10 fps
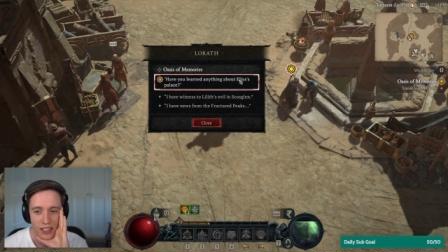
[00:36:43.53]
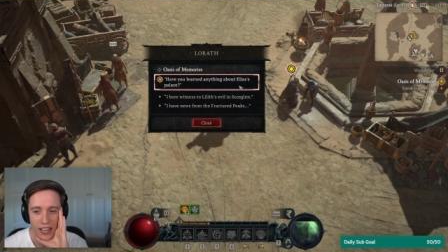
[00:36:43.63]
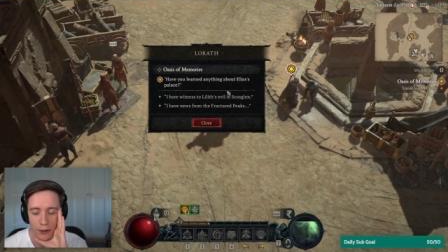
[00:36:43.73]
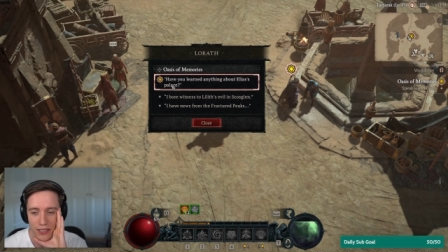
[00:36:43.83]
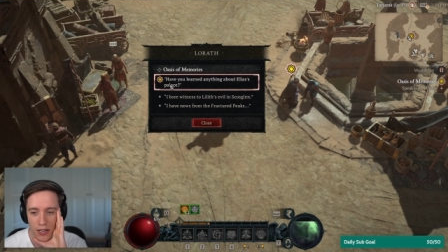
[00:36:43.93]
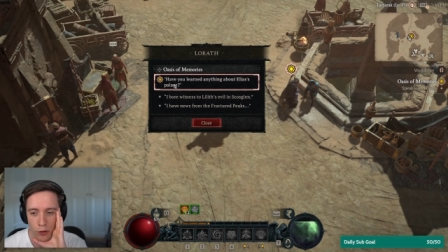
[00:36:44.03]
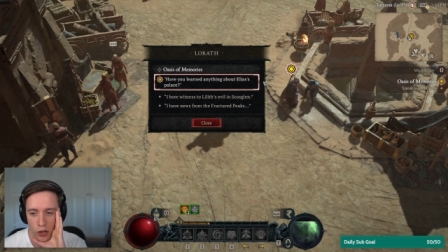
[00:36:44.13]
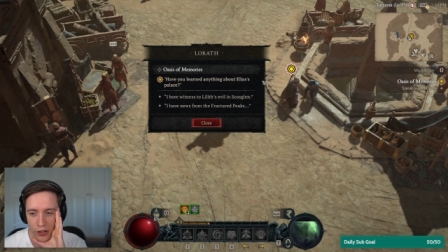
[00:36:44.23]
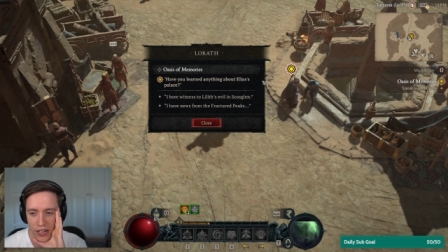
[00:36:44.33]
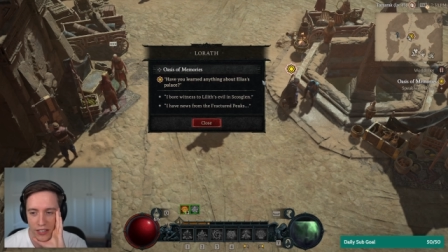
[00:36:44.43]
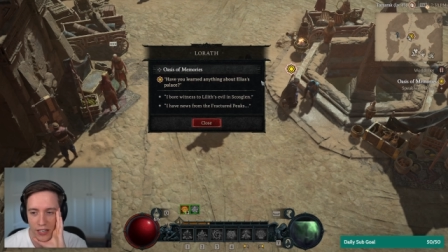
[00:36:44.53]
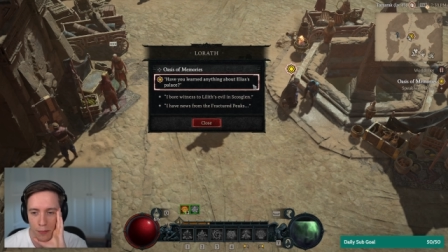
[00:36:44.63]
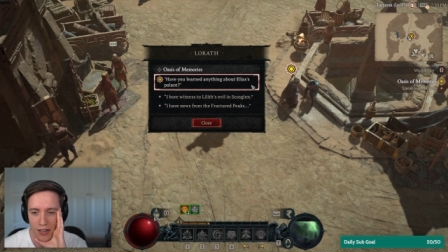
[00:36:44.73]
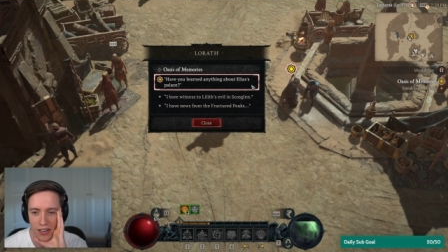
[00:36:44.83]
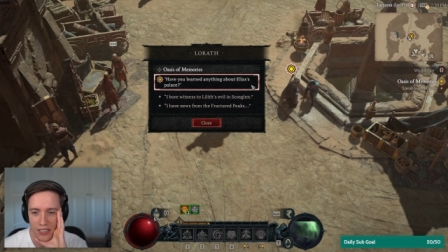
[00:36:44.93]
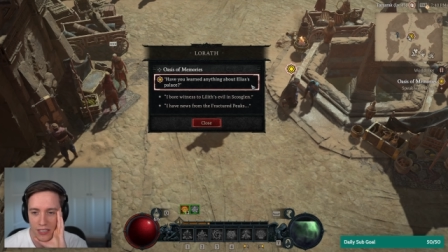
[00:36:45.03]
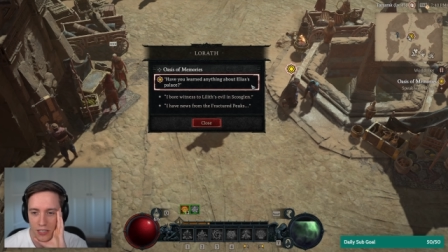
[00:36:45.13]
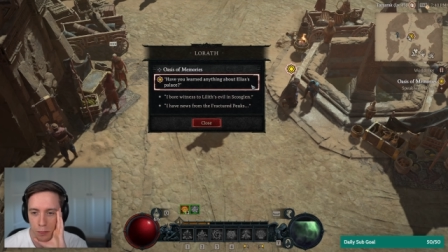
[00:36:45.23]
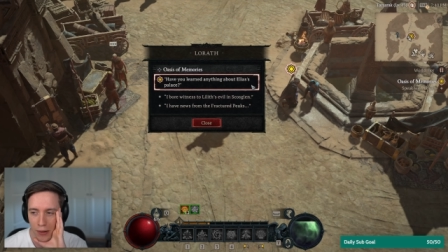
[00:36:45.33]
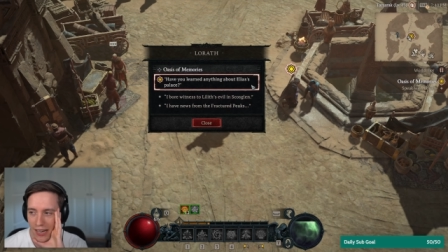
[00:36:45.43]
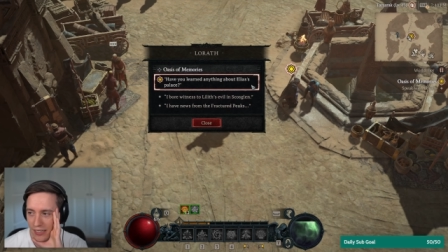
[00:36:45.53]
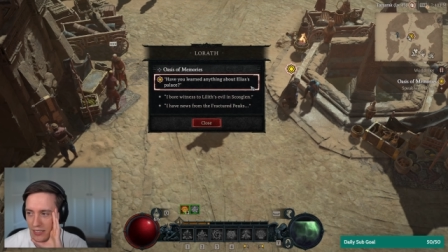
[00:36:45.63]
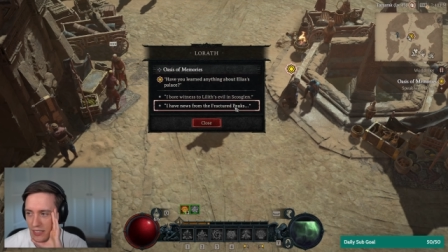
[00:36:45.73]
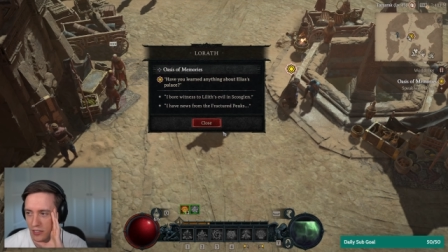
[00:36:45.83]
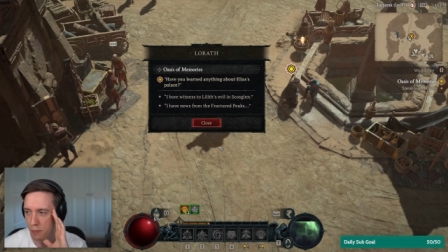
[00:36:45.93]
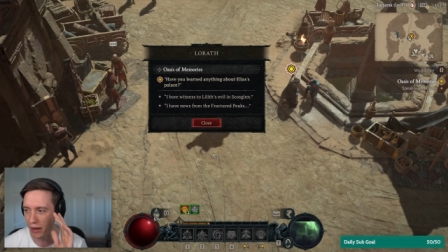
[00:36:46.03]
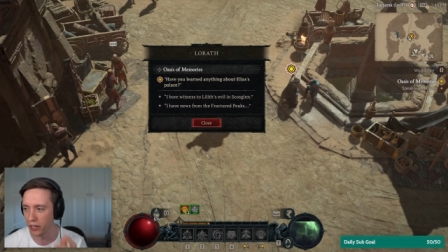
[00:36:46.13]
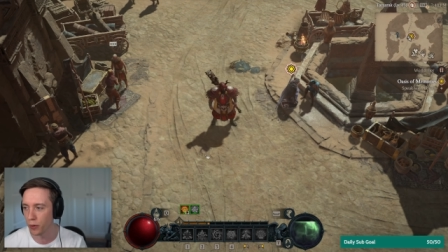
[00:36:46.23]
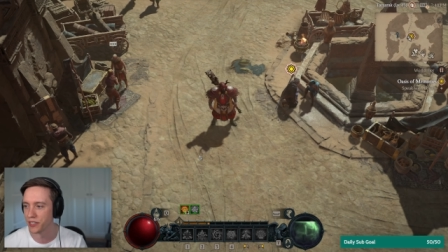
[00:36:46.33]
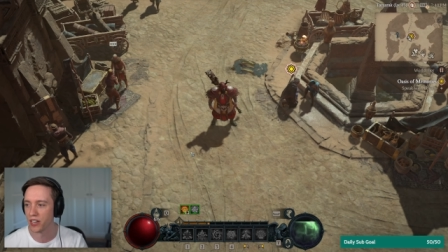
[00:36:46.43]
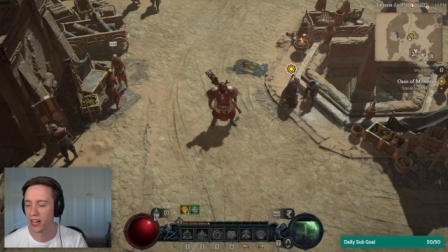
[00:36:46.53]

Anyways, have you learned anything about Elias's palace? This is the main quest,